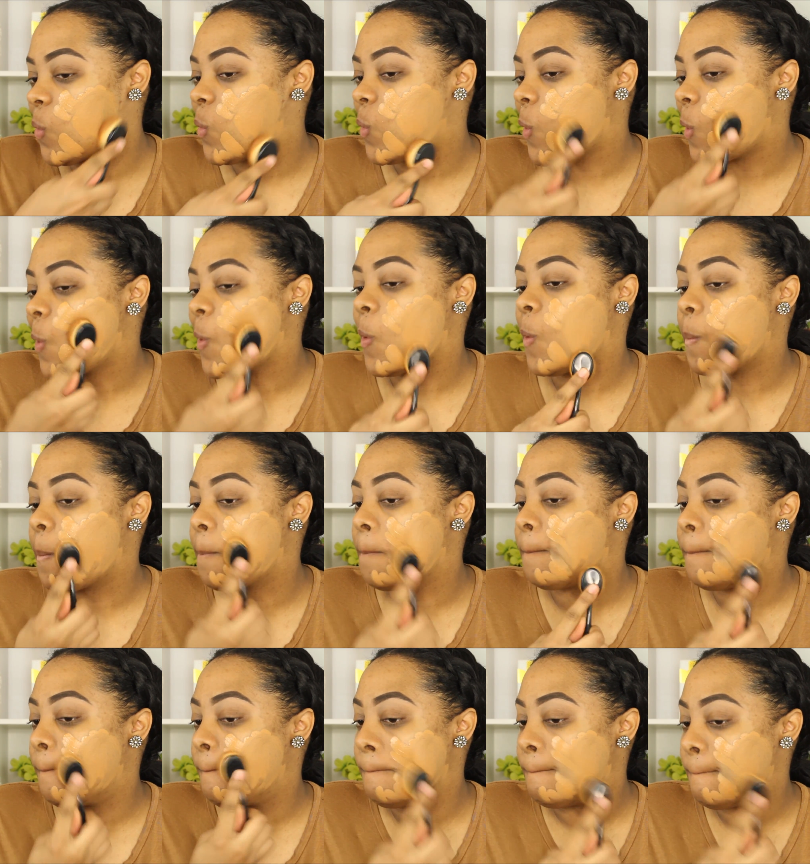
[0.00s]

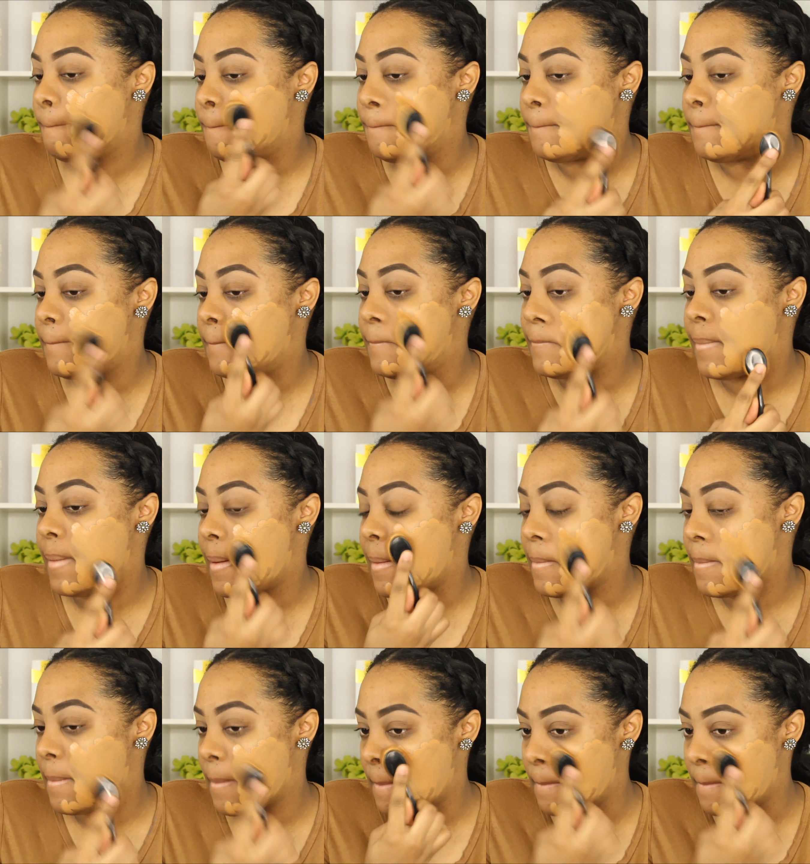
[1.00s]
blend.